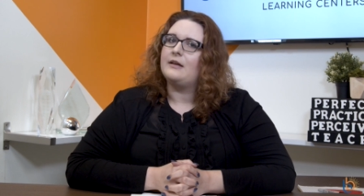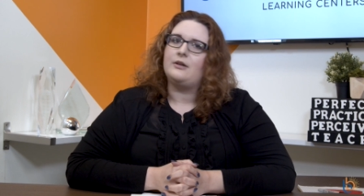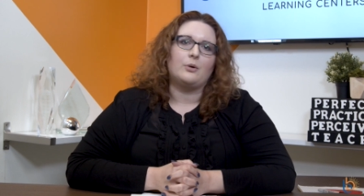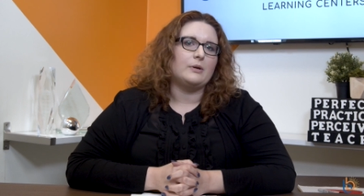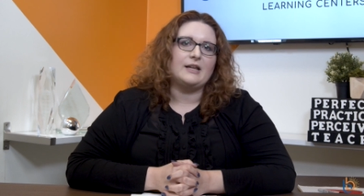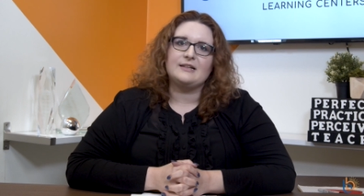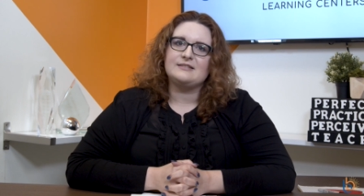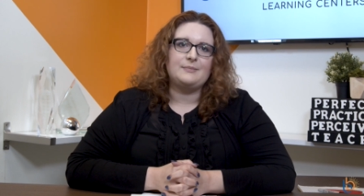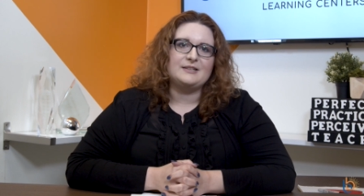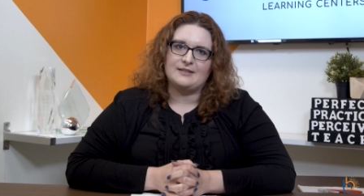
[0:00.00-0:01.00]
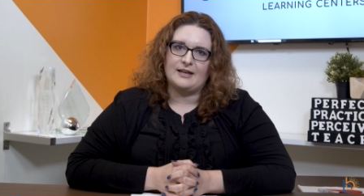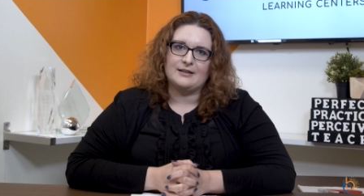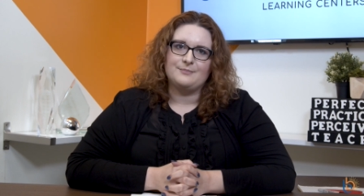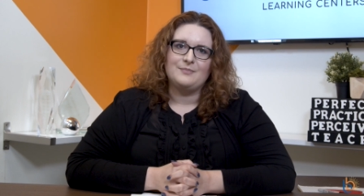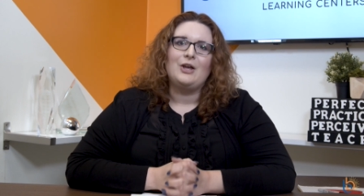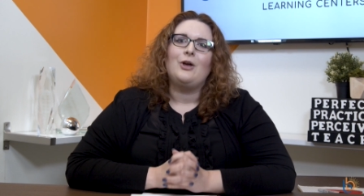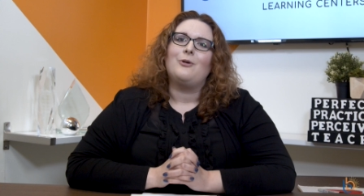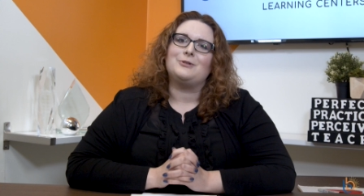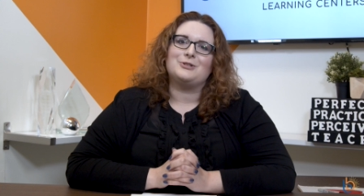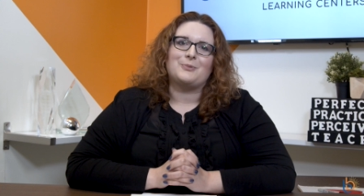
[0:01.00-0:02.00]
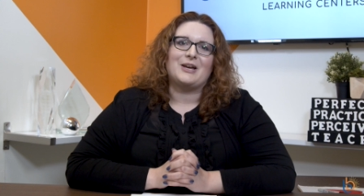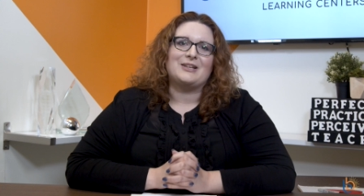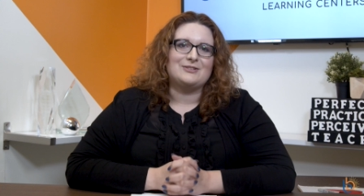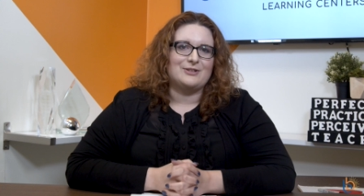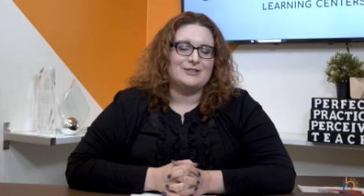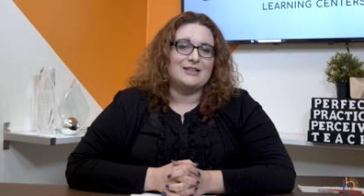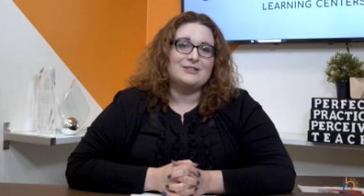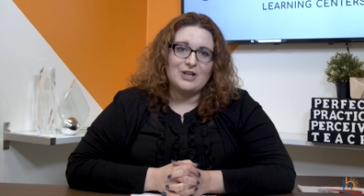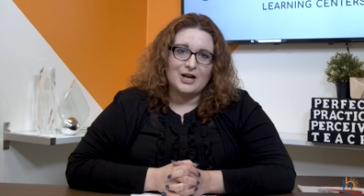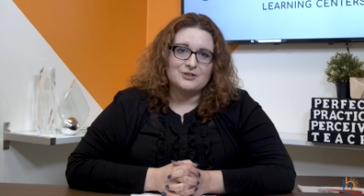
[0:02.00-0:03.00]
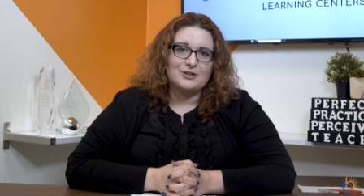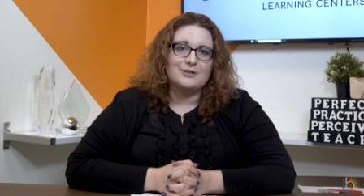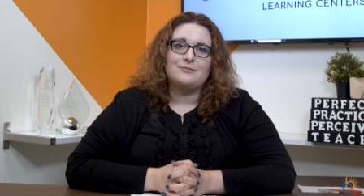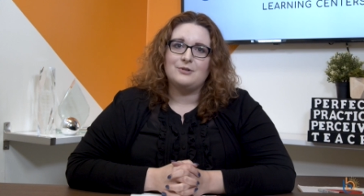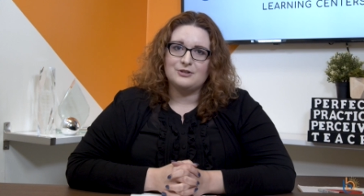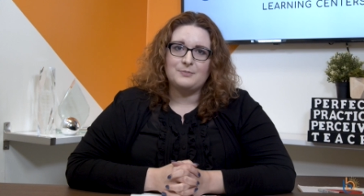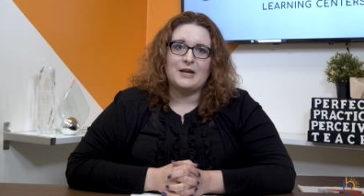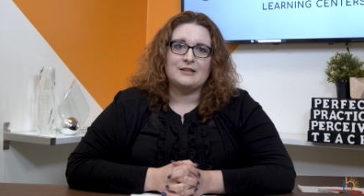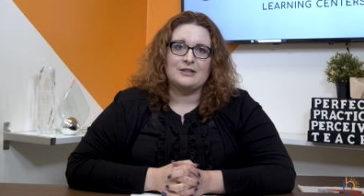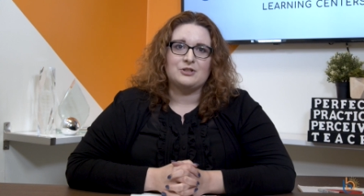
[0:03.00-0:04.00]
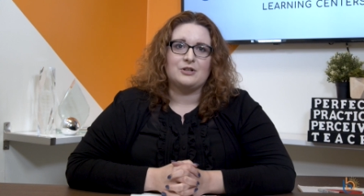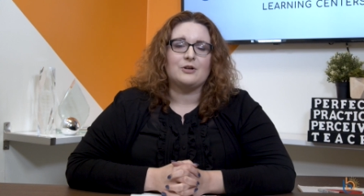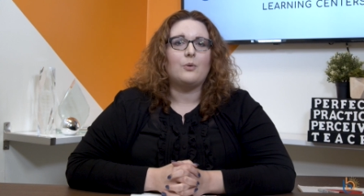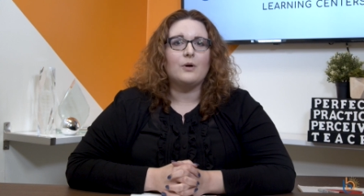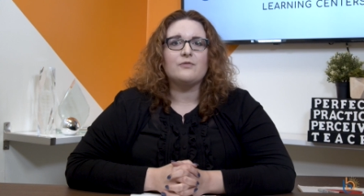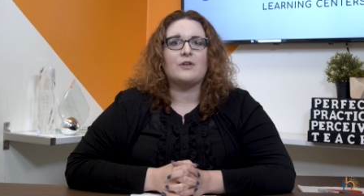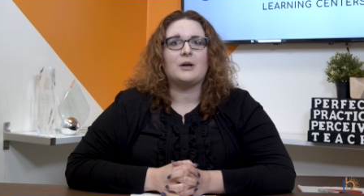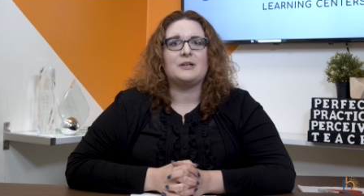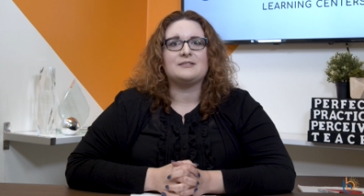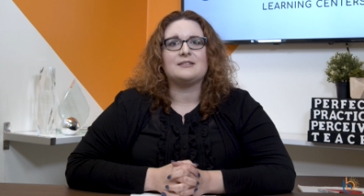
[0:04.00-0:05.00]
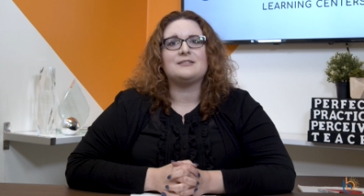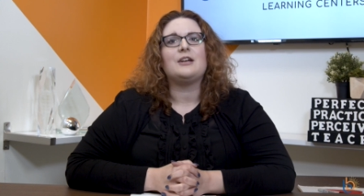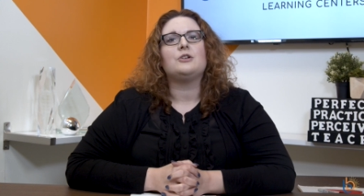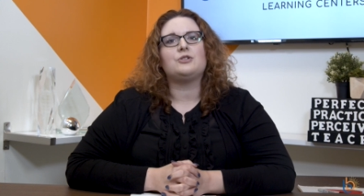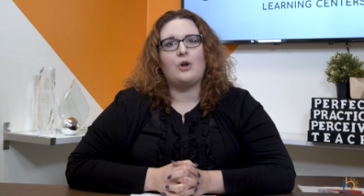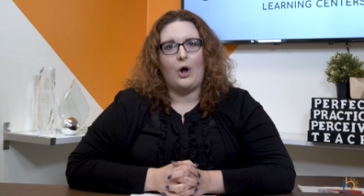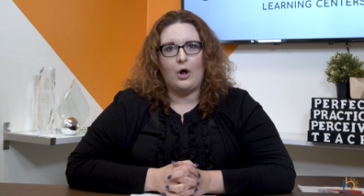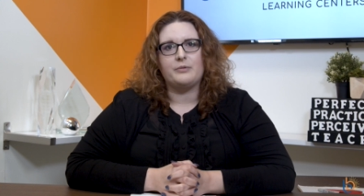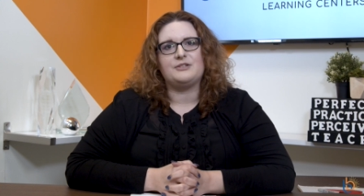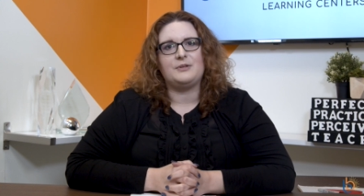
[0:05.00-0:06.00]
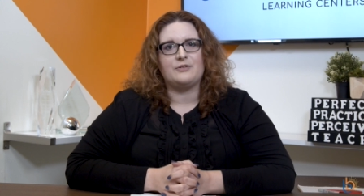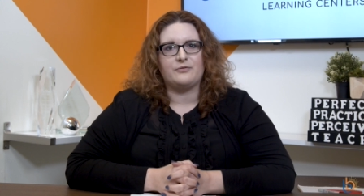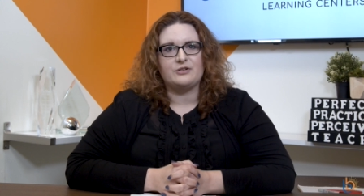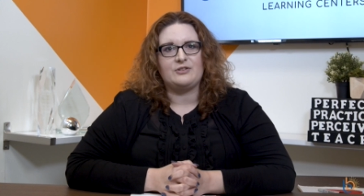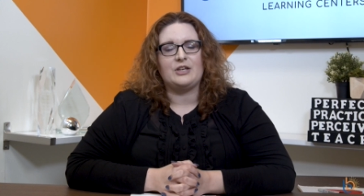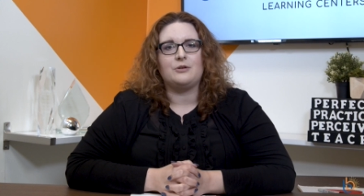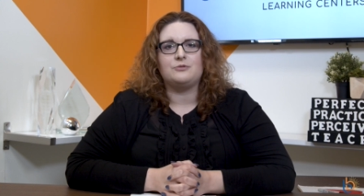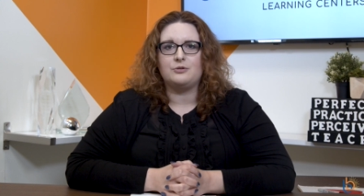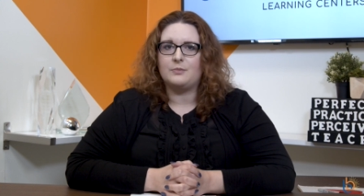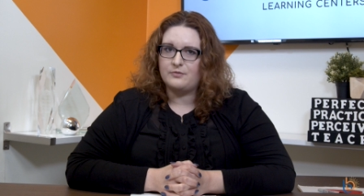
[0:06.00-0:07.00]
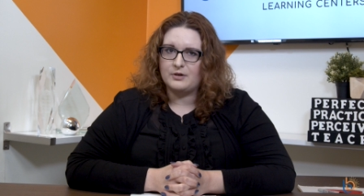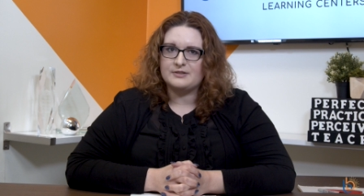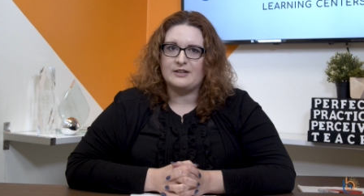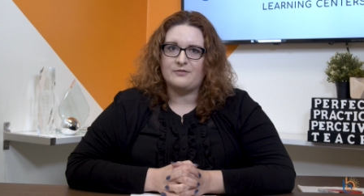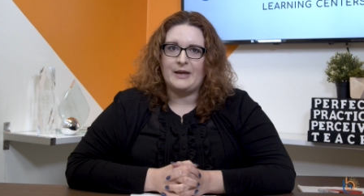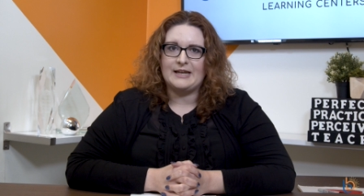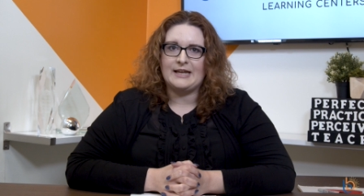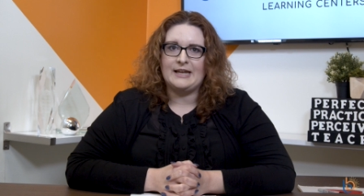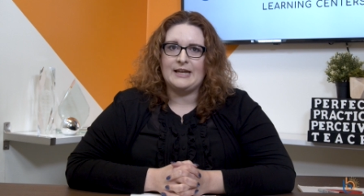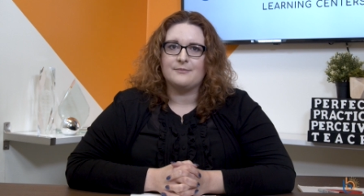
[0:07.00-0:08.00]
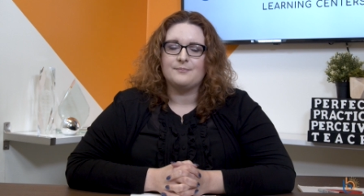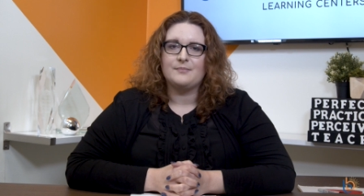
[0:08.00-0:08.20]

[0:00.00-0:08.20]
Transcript: No one likes to be sick, which is why consulting a doctor, nurse practitioner, or pharmacist should always be the first thing you do before self-medicating.